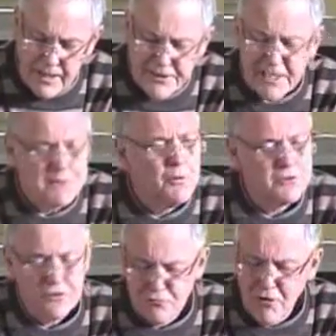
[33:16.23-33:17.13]
I think it's
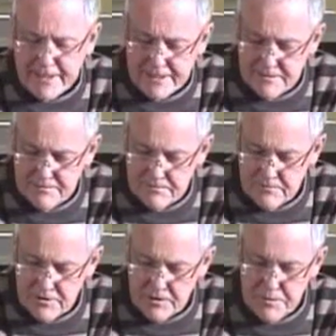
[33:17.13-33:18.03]
more to the right,
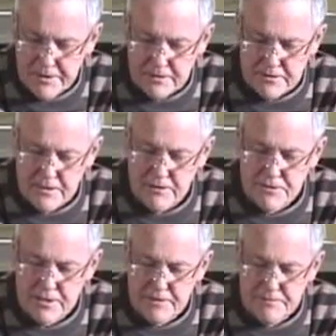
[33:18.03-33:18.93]
said Piglet
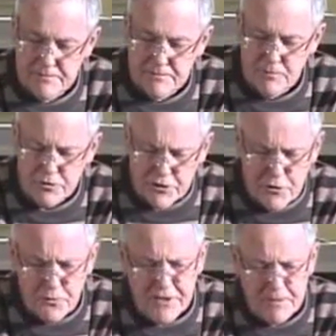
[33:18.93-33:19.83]
nervously. What
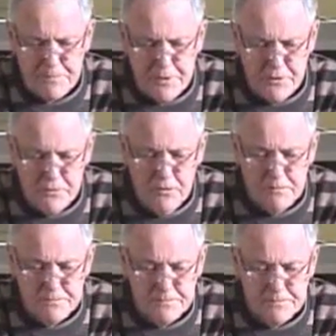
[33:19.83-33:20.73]
do you think, Pooh?